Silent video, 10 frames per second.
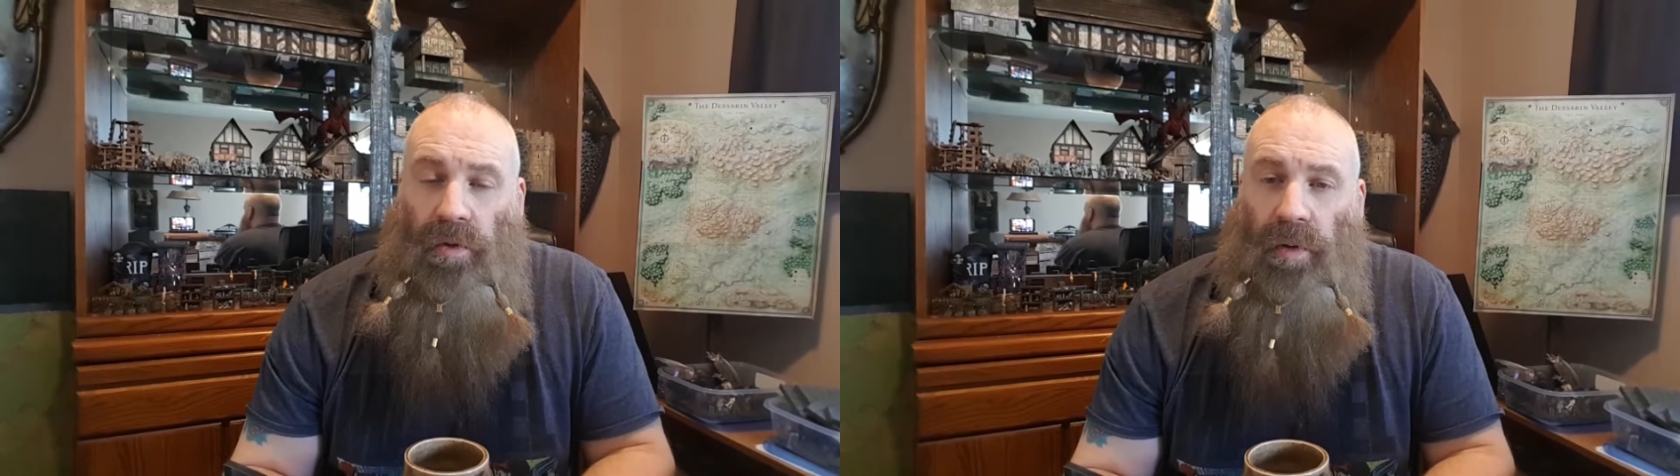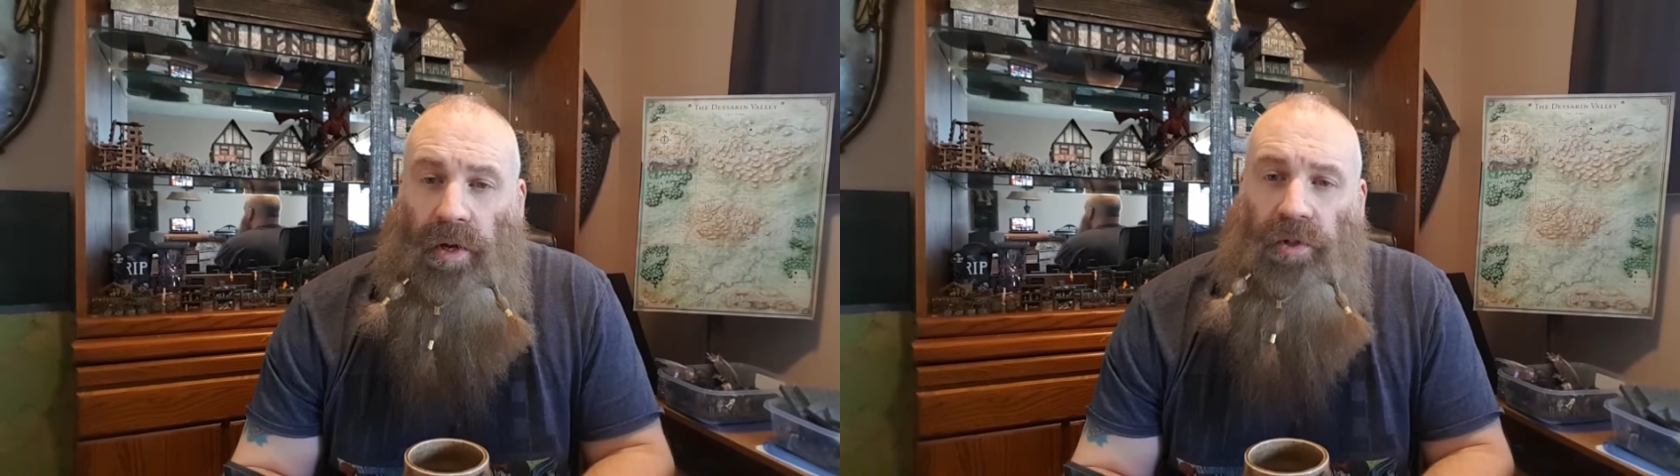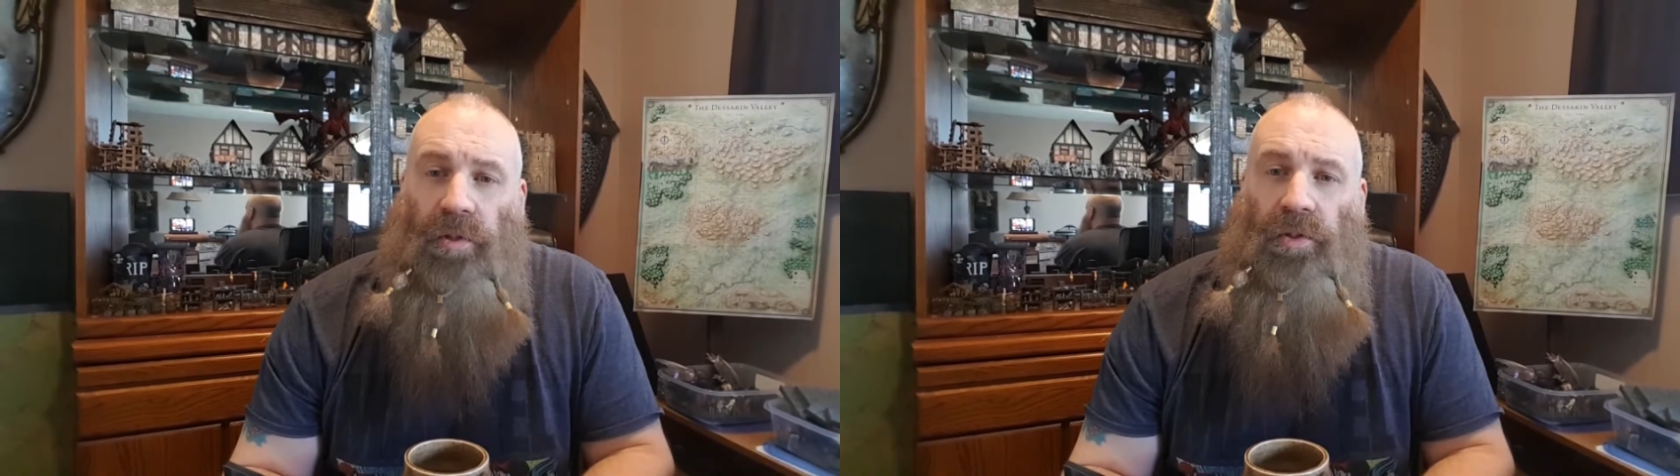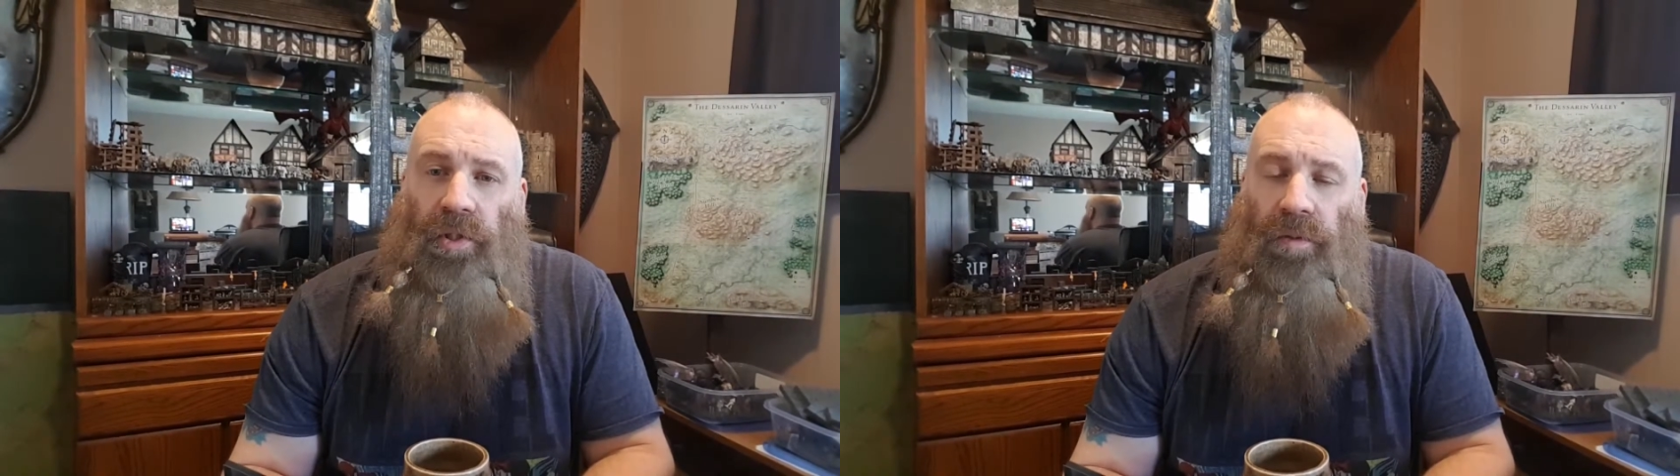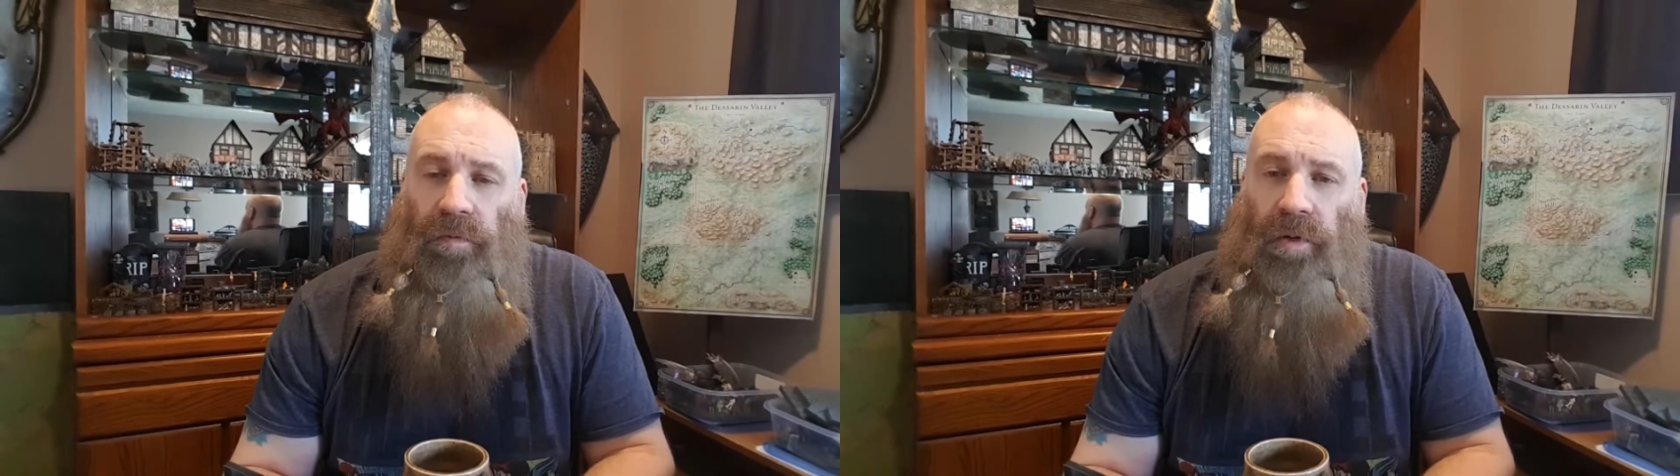
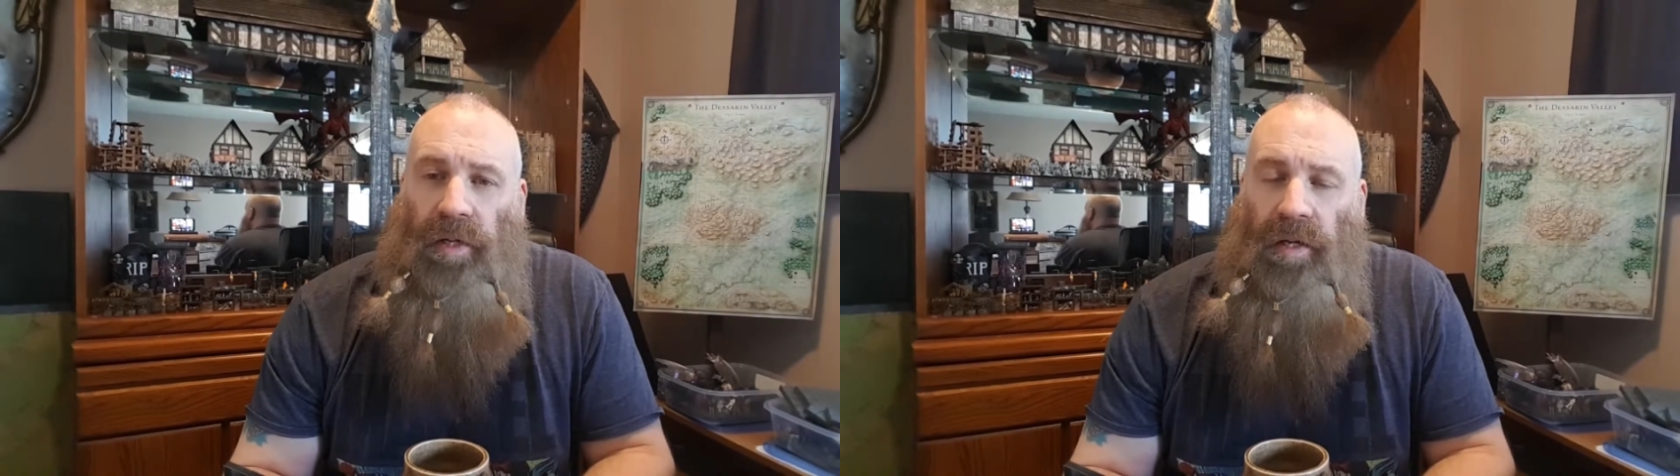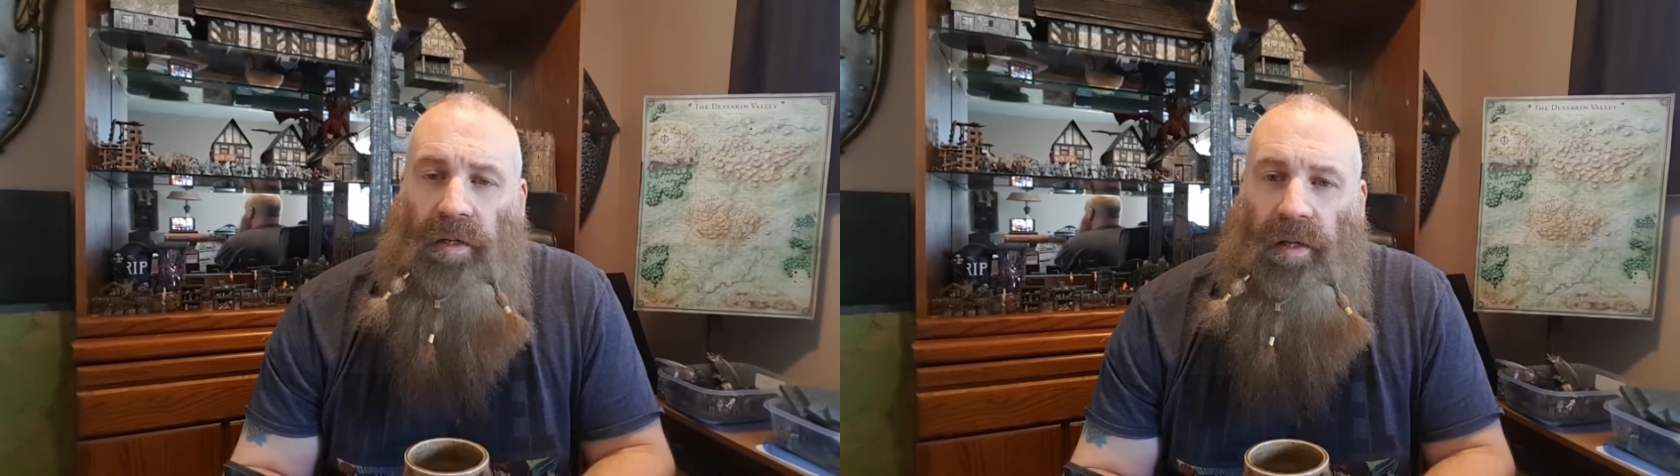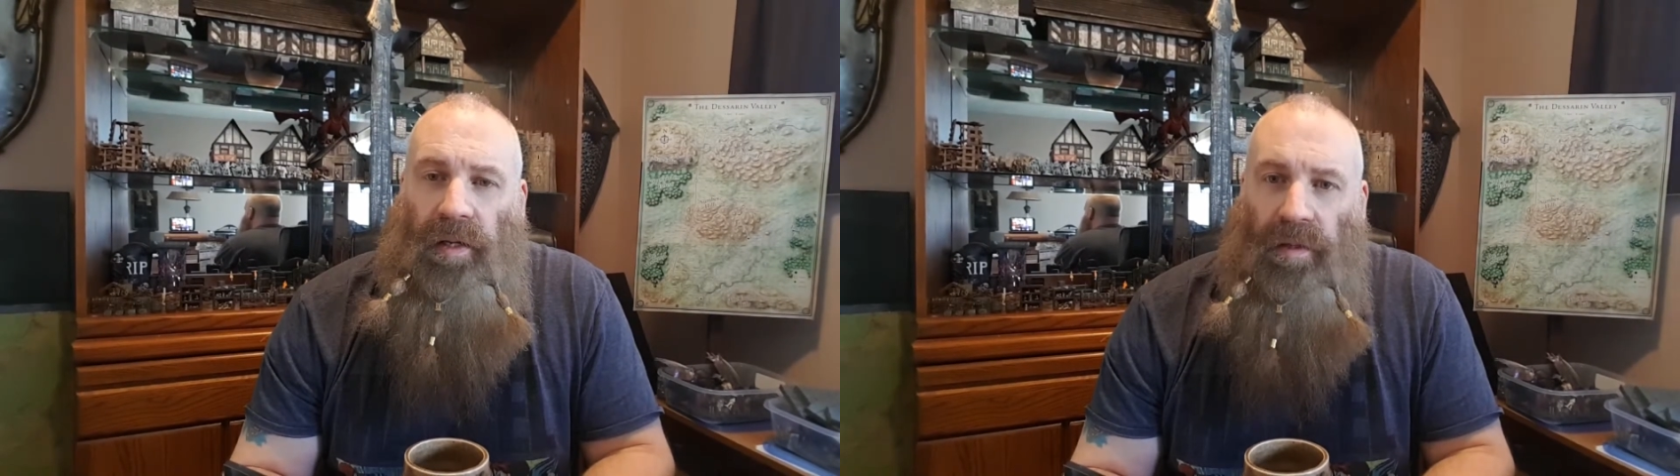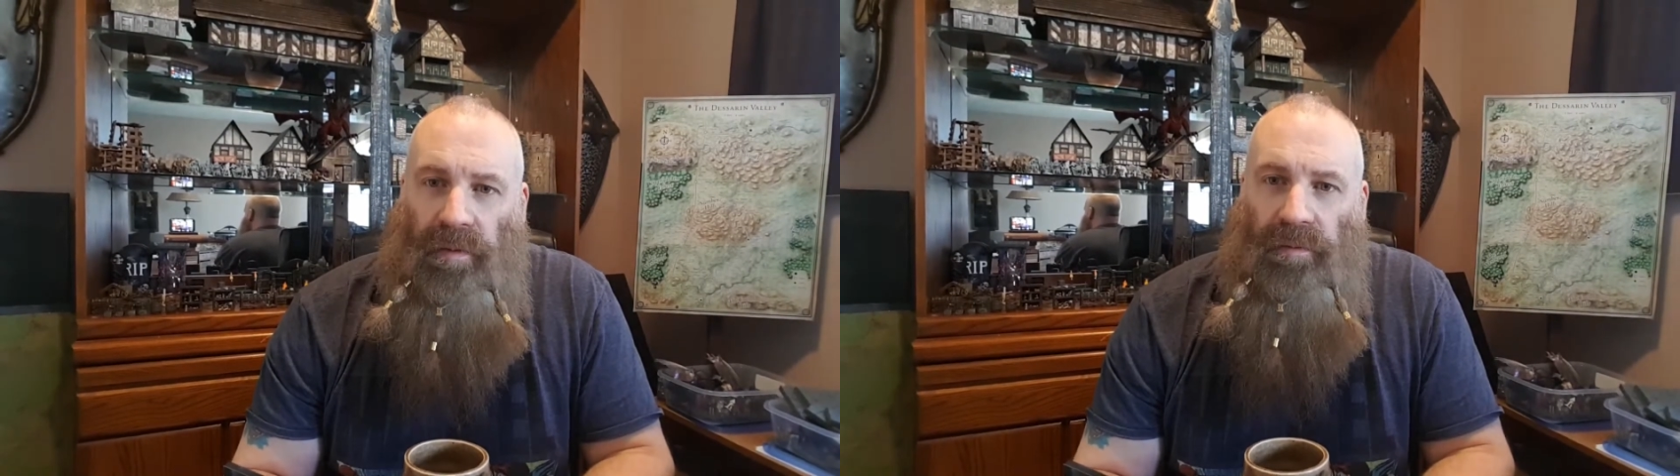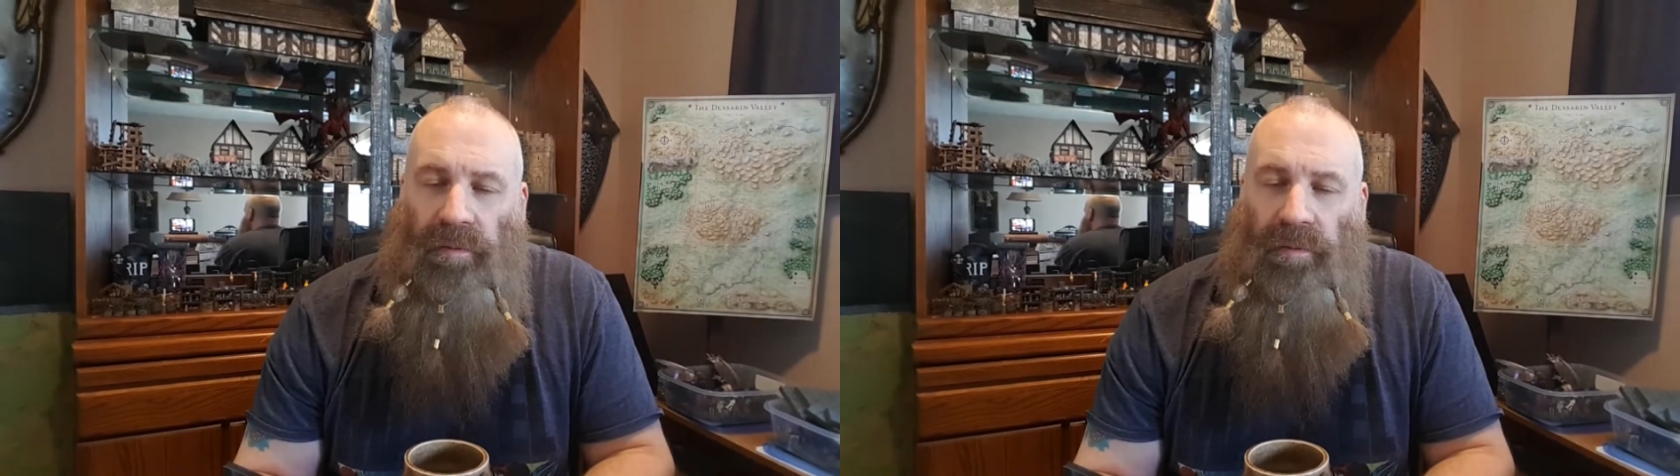creations for D&D,